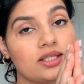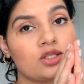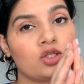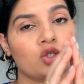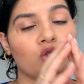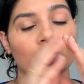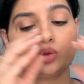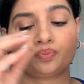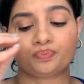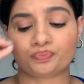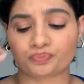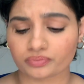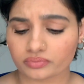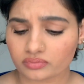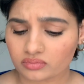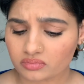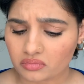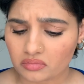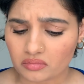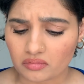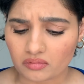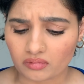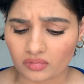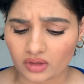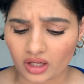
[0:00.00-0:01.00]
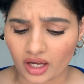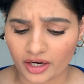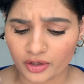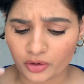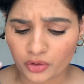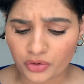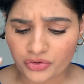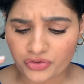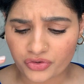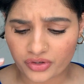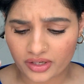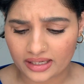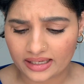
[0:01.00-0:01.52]
So I
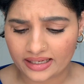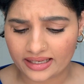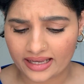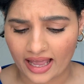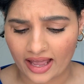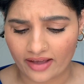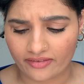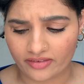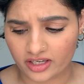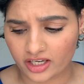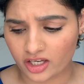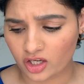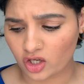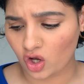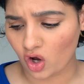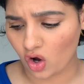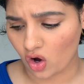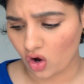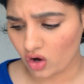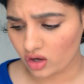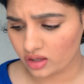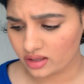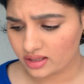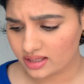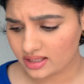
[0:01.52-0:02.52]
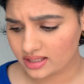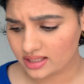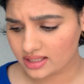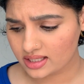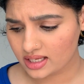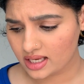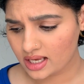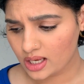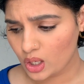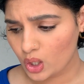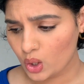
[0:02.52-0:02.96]
don't really have any cons